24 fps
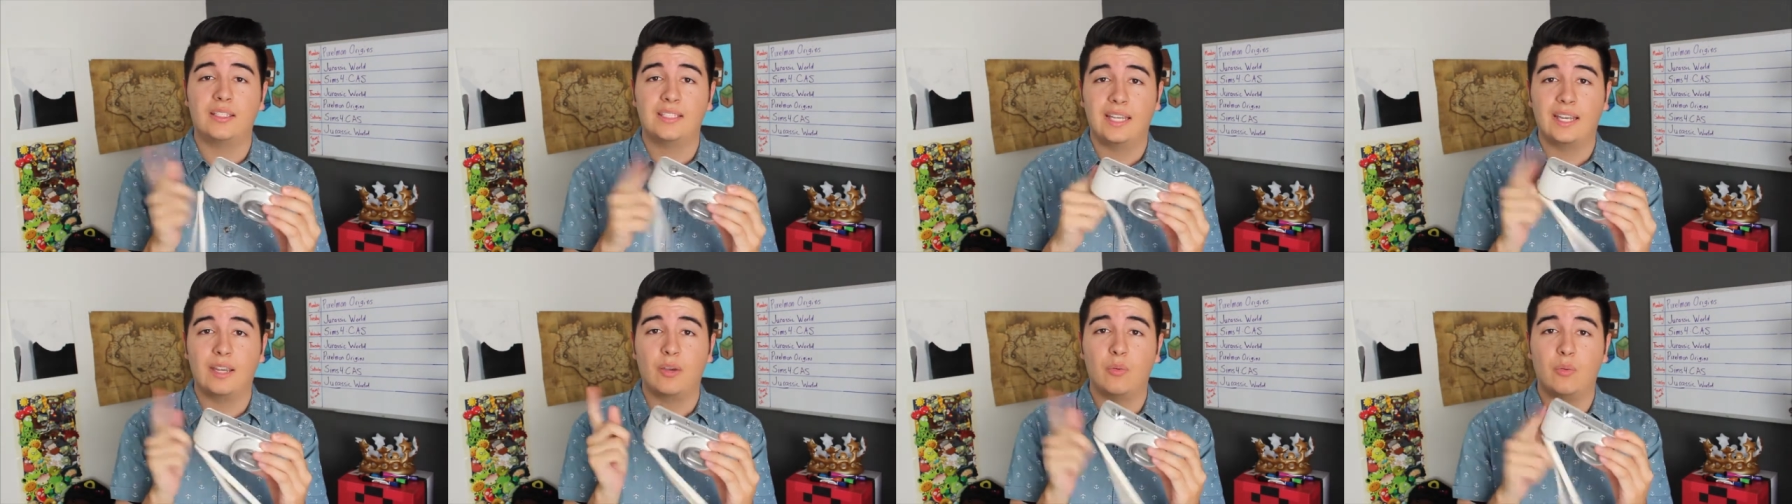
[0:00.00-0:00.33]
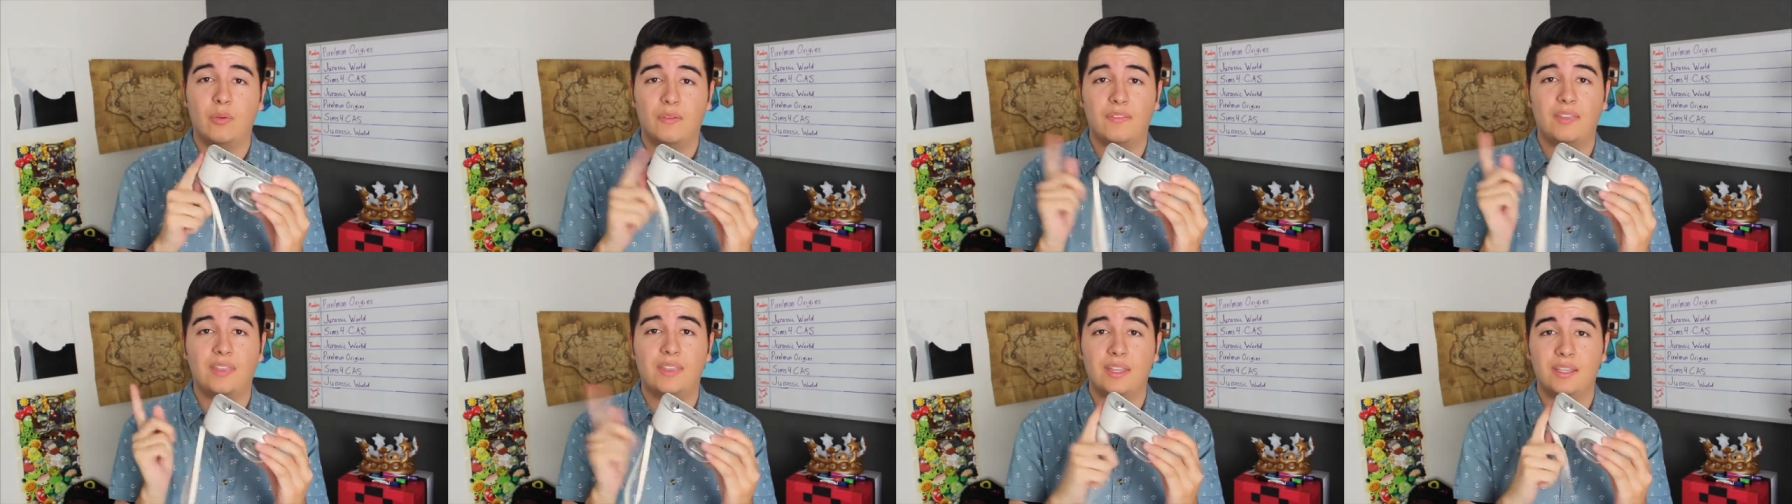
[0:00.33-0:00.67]
take it
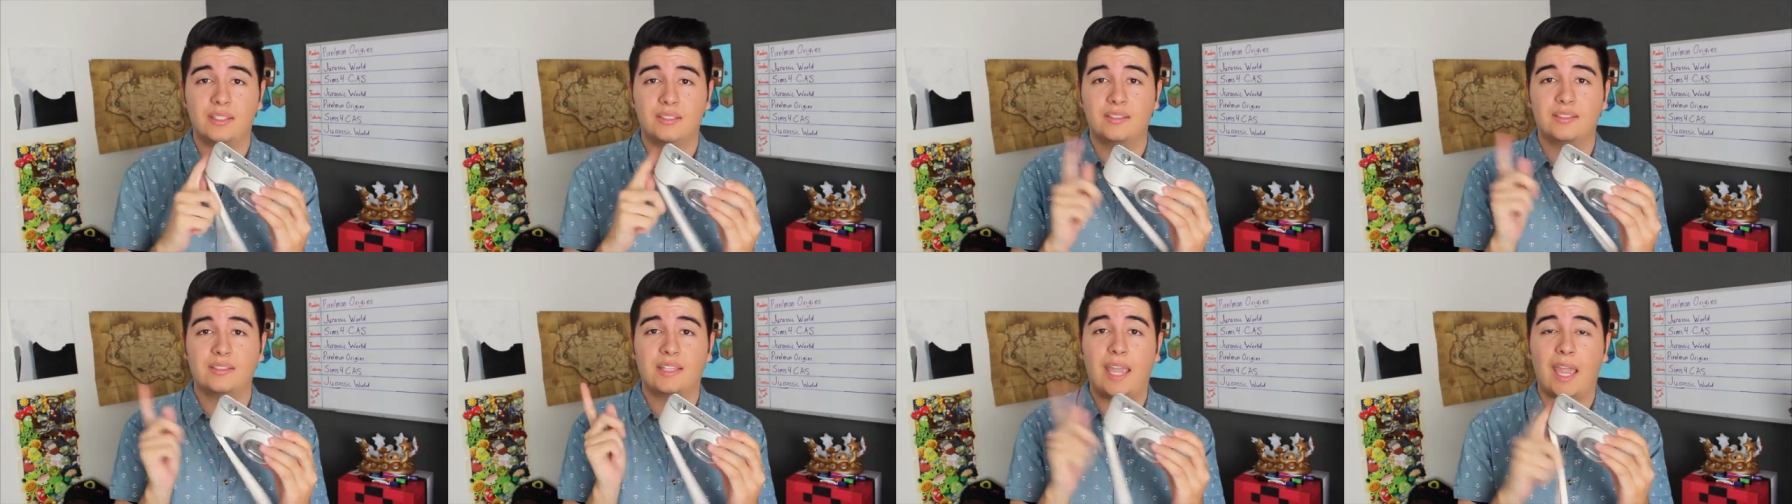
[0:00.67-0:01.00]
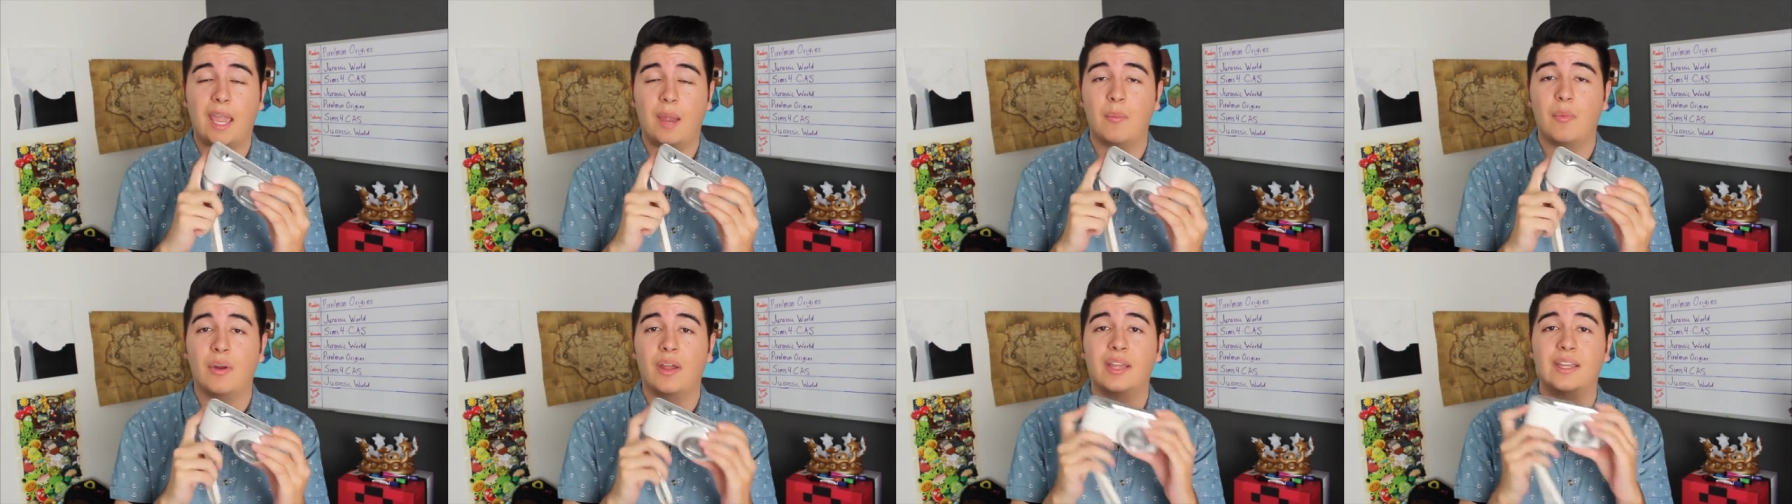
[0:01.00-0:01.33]
with this
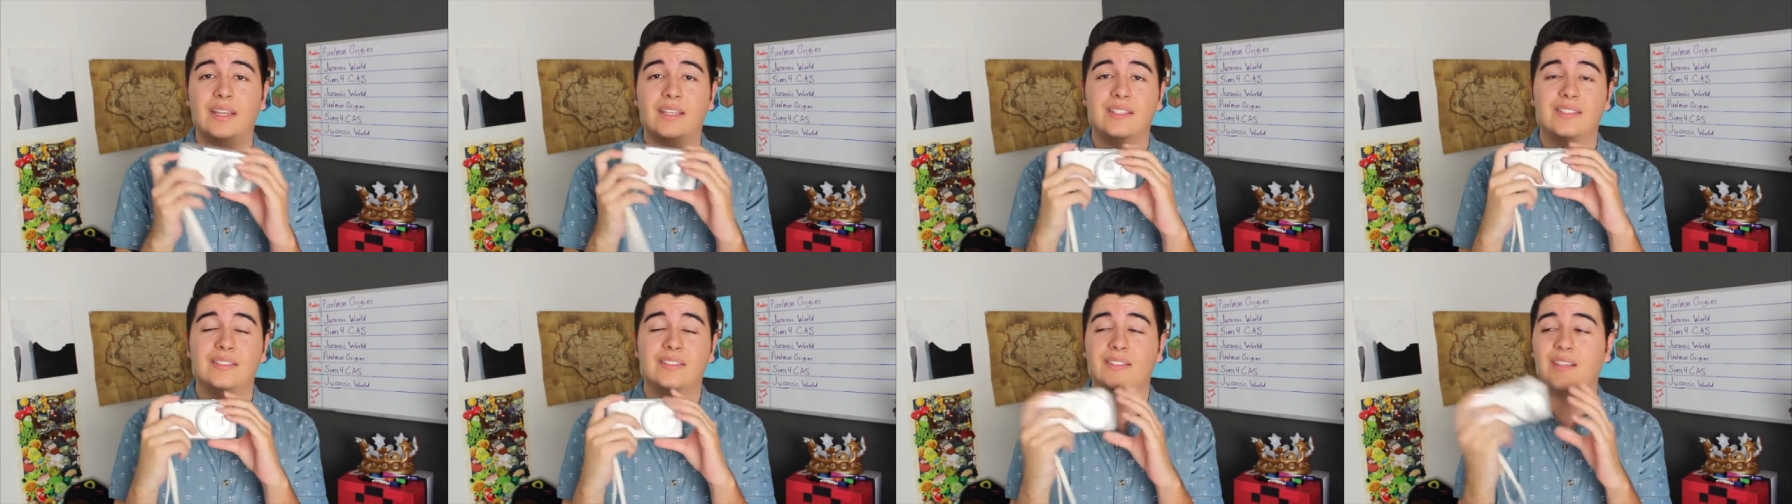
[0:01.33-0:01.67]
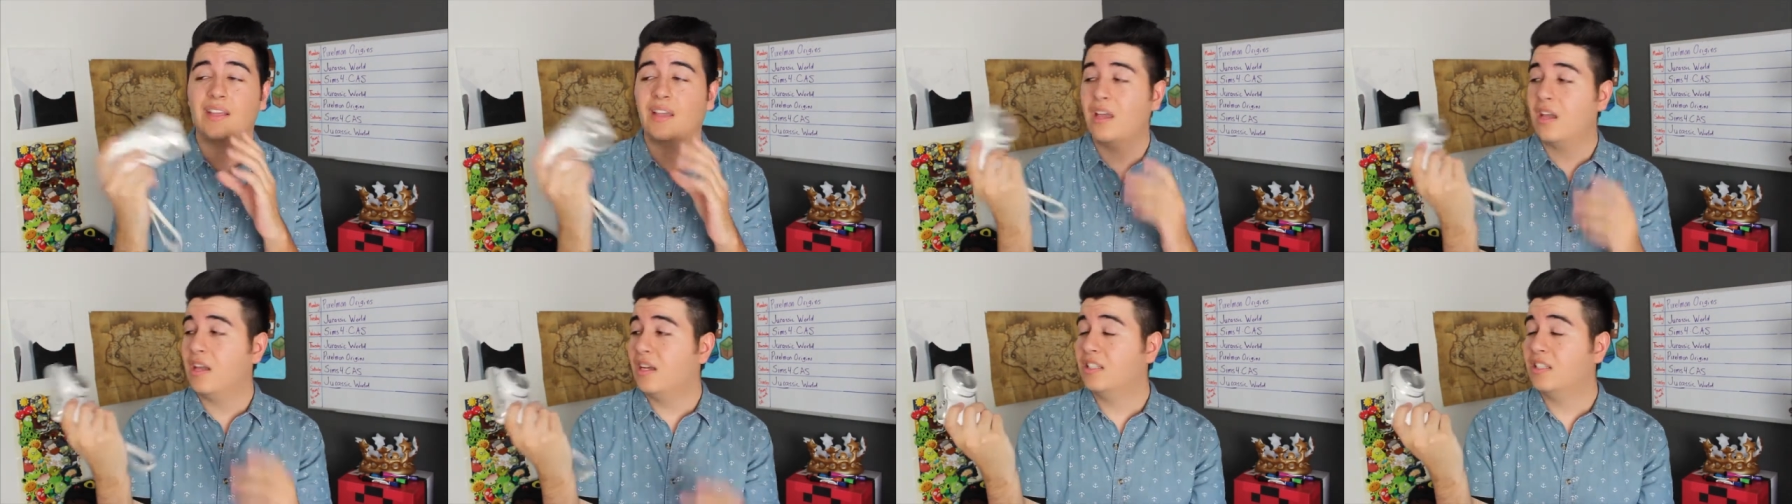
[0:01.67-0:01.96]
camera is